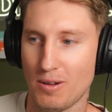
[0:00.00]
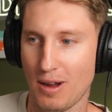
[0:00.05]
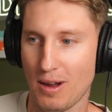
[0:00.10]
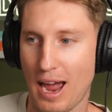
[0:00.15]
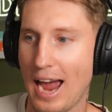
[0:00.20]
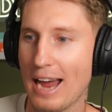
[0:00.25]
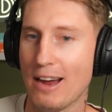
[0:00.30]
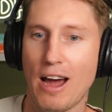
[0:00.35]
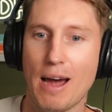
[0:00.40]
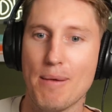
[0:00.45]

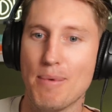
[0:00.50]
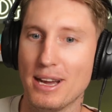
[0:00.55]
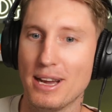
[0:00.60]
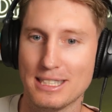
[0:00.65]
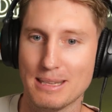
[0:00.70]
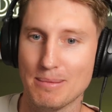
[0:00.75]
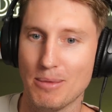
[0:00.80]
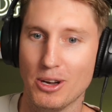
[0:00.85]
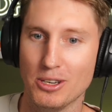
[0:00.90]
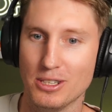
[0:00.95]
AI based
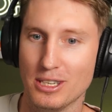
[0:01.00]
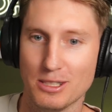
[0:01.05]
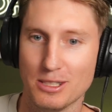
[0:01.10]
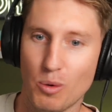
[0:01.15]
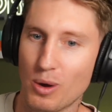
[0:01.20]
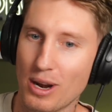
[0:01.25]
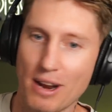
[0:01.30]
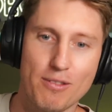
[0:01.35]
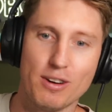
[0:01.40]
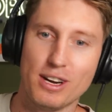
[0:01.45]
emojis or
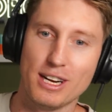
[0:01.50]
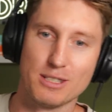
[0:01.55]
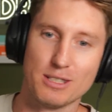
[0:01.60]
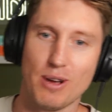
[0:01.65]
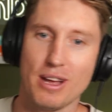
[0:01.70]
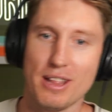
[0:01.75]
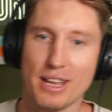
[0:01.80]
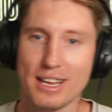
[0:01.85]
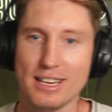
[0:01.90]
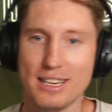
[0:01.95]
whatever it is, right?
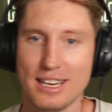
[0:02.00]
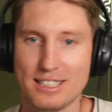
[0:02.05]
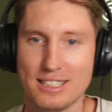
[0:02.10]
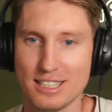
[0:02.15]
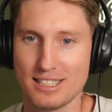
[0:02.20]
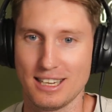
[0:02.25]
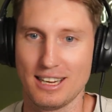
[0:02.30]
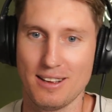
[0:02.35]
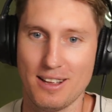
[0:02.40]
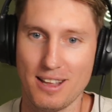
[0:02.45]
Like it just
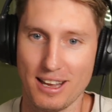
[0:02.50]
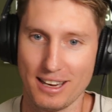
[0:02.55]
like